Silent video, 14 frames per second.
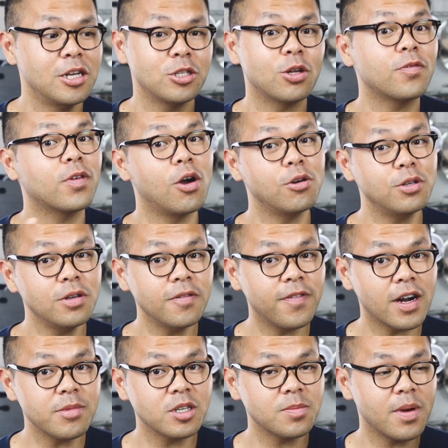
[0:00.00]
So if you go to a
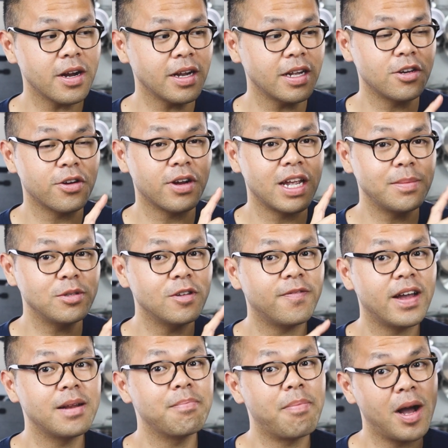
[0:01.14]
farmer's market and you're able to
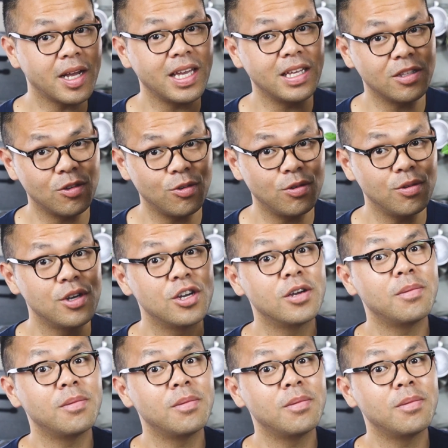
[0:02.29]
find pak itu,